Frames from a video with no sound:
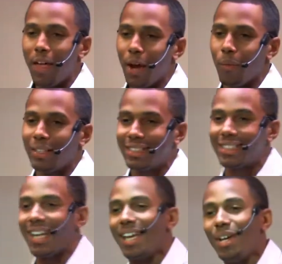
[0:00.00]
There is
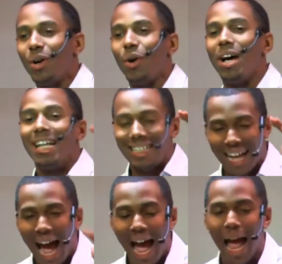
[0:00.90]
still
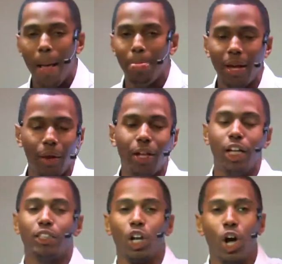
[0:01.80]
time. There is
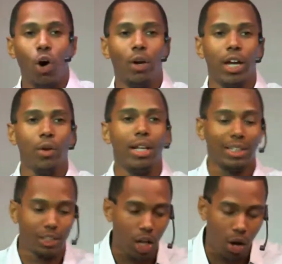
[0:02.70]
as long, here it is,
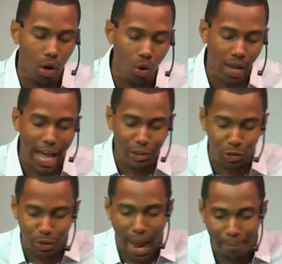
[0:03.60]
as long as
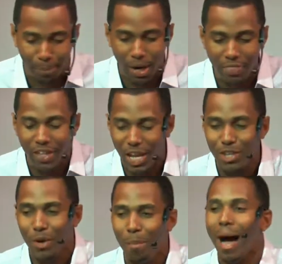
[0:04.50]
you got breath
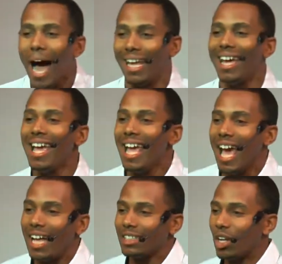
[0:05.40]
in your body,
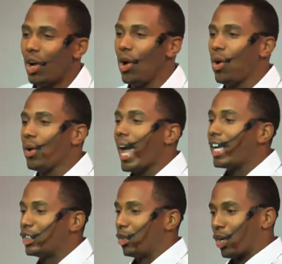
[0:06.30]
as long
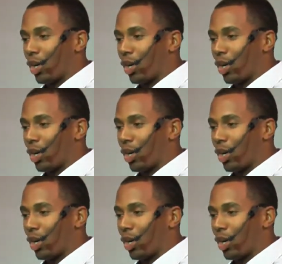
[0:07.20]
as you're